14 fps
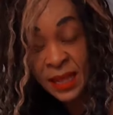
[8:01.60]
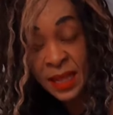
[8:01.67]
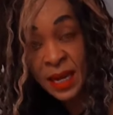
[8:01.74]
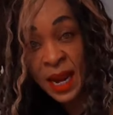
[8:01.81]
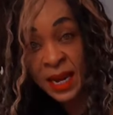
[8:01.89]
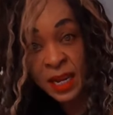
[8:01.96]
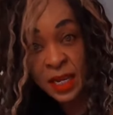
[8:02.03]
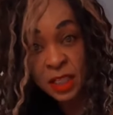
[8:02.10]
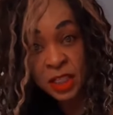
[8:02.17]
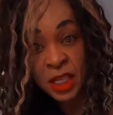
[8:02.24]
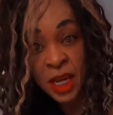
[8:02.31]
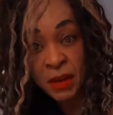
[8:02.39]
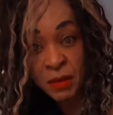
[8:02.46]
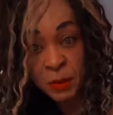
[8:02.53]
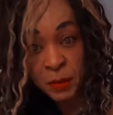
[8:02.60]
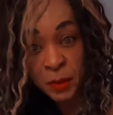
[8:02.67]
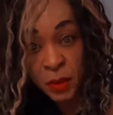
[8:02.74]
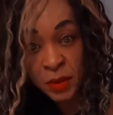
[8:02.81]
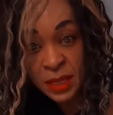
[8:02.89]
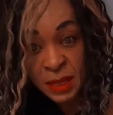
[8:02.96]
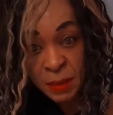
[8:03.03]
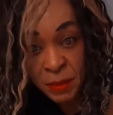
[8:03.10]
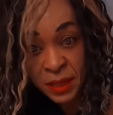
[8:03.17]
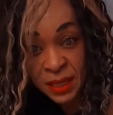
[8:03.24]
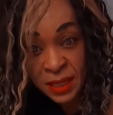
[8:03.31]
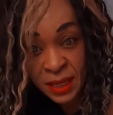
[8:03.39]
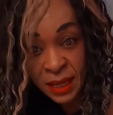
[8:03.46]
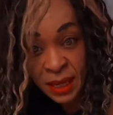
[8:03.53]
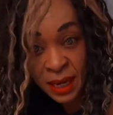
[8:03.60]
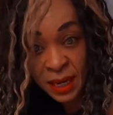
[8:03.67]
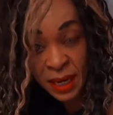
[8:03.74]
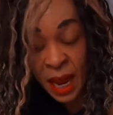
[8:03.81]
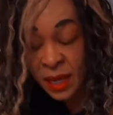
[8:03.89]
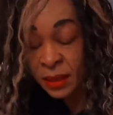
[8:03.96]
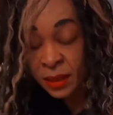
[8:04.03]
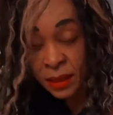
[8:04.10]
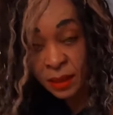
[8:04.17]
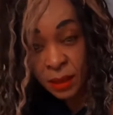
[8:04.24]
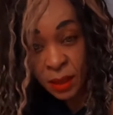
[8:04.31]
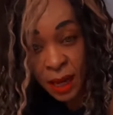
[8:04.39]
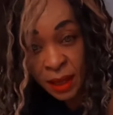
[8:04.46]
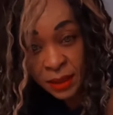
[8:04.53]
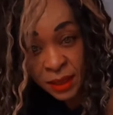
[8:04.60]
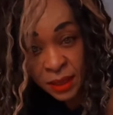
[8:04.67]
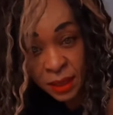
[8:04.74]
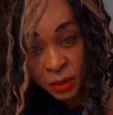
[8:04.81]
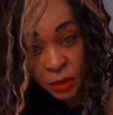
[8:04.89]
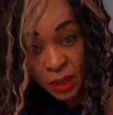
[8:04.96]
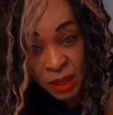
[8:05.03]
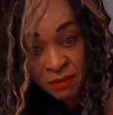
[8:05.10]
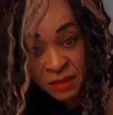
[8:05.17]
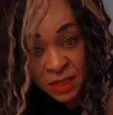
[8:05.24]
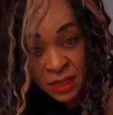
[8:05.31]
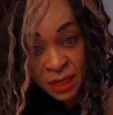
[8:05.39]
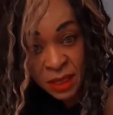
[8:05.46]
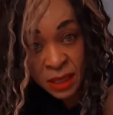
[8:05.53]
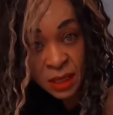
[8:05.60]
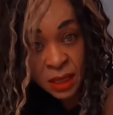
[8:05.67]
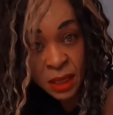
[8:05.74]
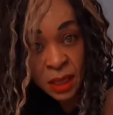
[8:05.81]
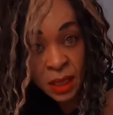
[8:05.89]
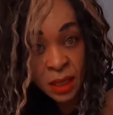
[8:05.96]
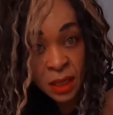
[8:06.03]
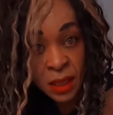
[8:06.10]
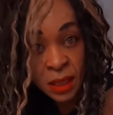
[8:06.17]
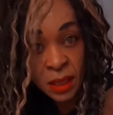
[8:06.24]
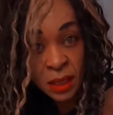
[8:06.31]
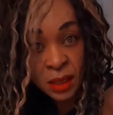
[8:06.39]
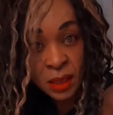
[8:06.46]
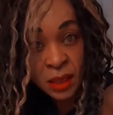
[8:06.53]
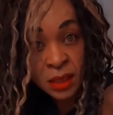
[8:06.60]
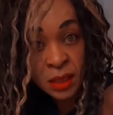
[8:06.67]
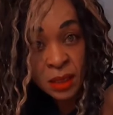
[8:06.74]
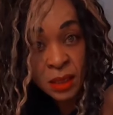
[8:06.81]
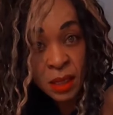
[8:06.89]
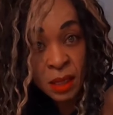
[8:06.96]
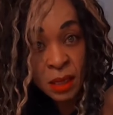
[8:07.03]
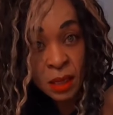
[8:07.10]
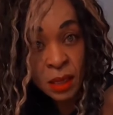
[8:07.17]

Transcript: and then i can share it because somebody said like i i didn't know that facility is